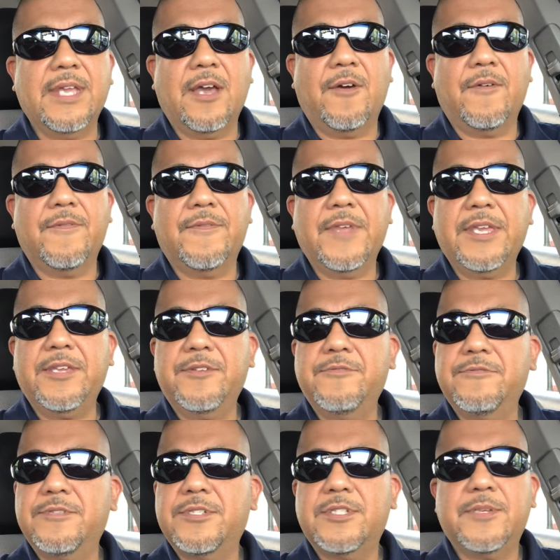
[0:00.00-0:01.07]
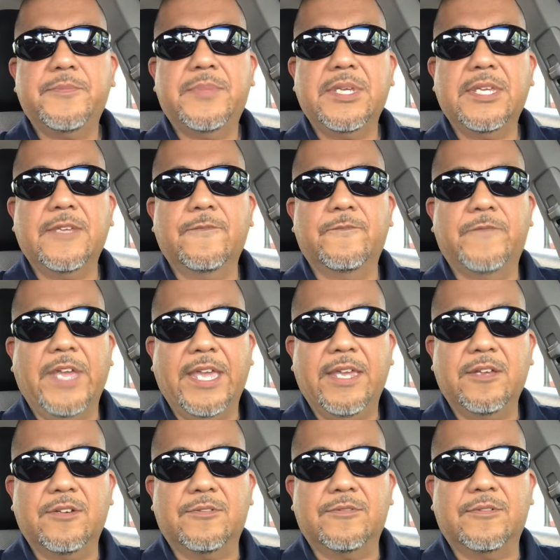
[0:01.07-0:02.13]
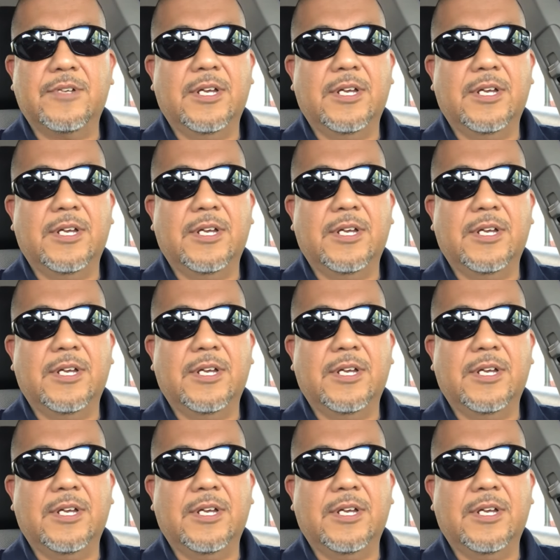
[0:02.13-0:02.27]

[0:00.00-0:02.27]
Now they used to be Veyo.